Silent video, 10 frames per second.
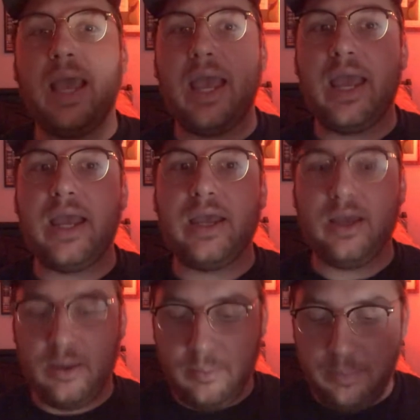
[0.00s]
a
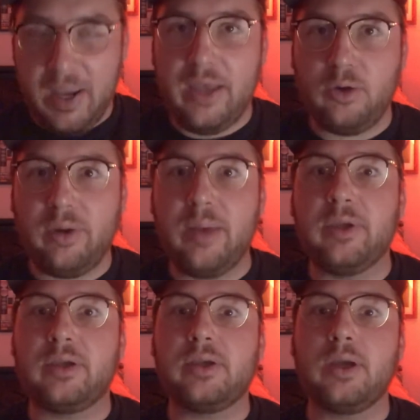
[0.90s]

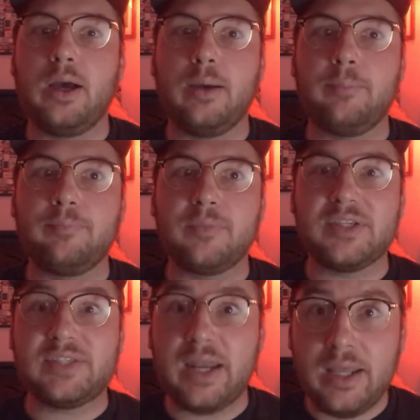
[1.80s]
panoramic
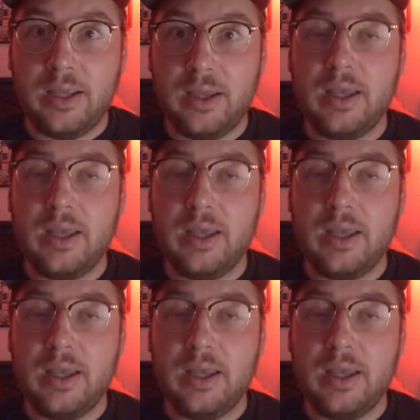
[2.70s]
setting,